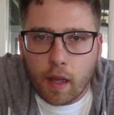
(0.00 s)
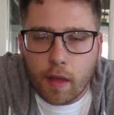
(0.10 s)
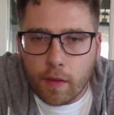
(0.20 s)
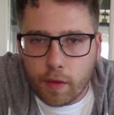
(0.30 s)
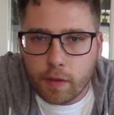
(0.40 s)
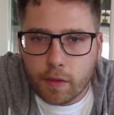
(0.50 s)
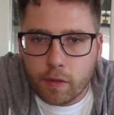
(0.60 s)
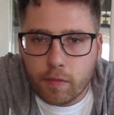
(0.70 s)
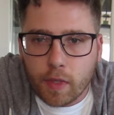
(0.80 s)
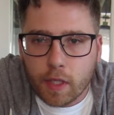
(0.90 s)
Hey there
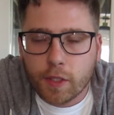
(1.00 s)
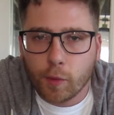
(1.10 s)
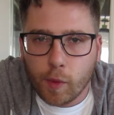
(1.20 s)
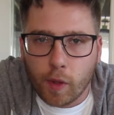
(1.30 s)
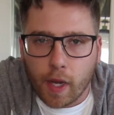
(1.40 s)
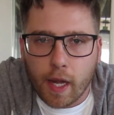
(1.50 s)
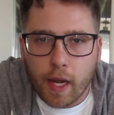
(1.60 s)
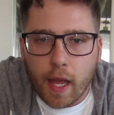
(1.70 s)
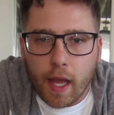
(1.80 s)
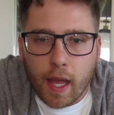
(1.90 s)
YouTube, it's the Real Guide,
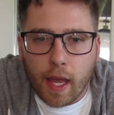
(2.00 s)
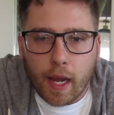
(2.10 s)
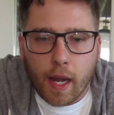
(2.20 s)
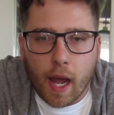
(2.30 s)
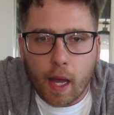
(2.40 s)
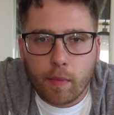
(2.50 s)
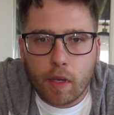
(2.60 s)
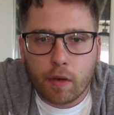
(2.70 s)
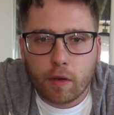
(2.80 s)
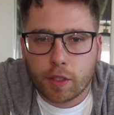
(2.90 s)
and I'm
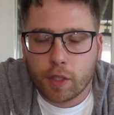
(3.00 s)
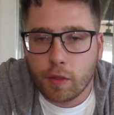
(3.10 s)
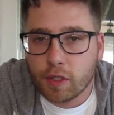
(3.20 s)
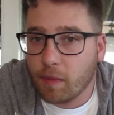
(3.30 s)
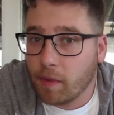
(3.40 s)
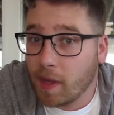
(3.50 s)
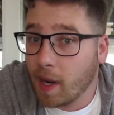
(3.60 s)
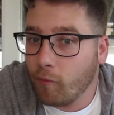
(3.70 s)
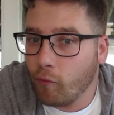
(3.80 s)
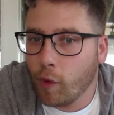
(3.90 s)
here to show you something that
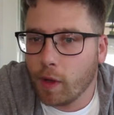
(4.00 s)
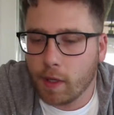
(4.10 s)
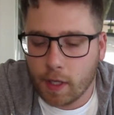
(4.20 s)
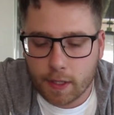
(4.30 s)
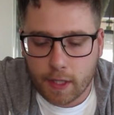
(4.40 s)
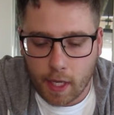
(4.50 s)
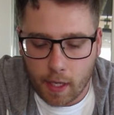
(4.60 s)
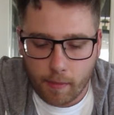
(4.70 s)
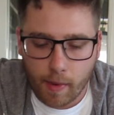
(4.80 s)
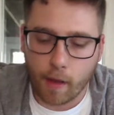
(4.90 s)
I'm really
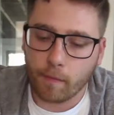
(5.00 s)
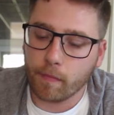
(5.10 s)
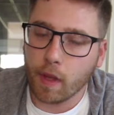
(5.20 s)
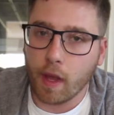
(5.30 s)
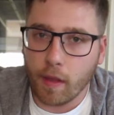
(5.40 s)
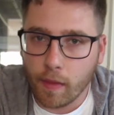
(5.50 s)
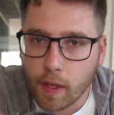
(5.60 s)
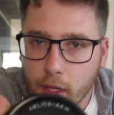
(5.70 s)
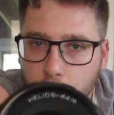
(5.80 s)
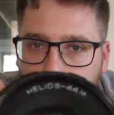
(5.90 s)
excited about. The
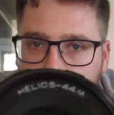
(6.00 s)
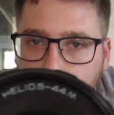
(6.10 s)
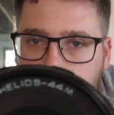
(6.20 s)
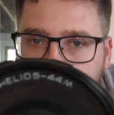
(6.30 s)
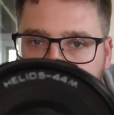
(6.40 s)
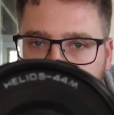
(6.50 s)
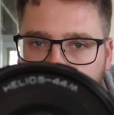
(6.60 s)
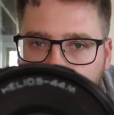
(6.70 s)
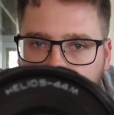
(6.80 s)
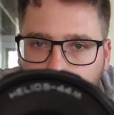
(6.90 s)
Helios
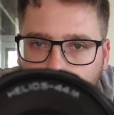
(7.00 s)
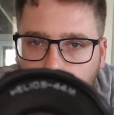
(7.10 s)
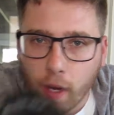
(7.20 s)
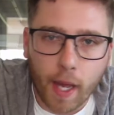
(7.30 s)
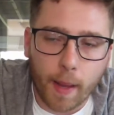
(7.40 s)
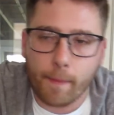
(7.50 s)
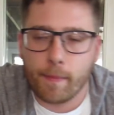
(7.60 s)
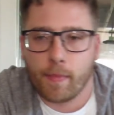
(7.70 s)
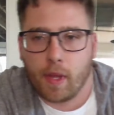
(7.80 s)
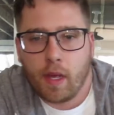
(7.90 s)
44m.
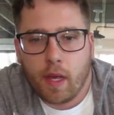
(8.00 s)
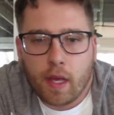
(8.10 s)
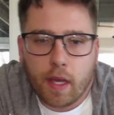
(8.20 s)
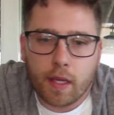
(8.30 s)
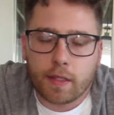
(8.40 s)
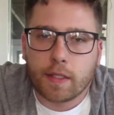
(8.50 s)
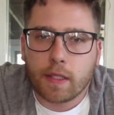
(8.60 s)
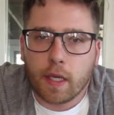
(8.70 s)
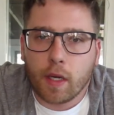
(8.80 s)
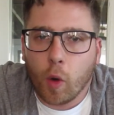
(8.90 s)

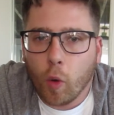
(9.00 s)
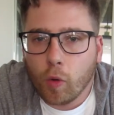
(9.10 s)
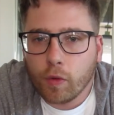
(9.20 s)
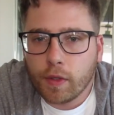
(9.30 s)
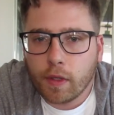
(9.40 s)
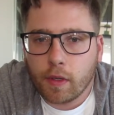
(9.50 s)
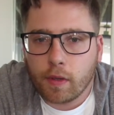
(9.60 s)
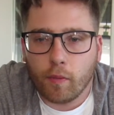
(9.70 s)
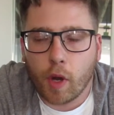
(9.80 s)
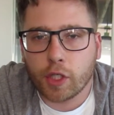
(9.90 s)
It's an old
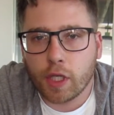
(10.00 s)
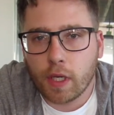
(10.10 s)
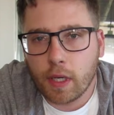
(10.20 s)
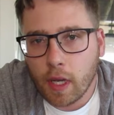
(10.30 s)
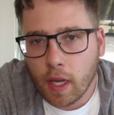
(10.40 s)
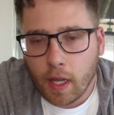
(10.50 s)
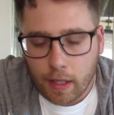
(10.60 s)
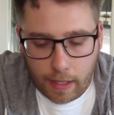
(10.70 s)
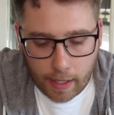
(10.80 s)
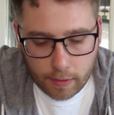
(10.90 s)
Russian
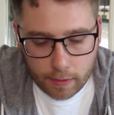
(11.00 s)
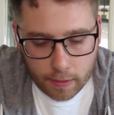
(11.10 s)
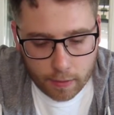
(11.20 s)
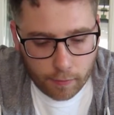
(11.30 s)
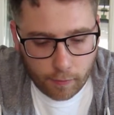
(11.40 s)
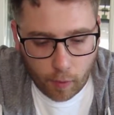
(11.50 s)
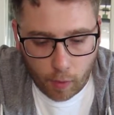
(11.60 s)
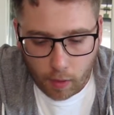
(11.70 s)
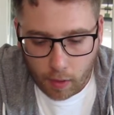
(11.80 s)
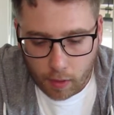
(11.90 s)
lens
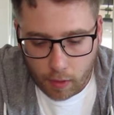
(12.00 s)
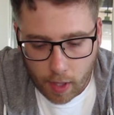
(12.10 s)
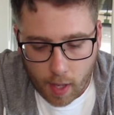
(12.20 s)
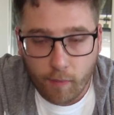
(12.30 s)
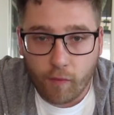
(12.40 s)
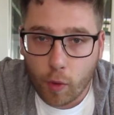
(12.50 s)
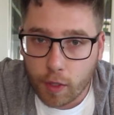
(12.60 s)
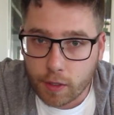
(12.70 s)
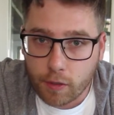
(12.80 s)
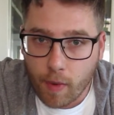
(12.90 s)
for
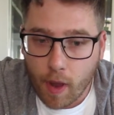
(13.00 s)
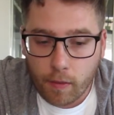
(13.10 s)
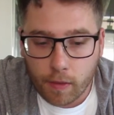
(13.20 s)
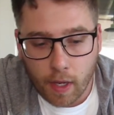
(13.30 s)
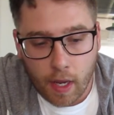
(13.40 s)
M42 mount,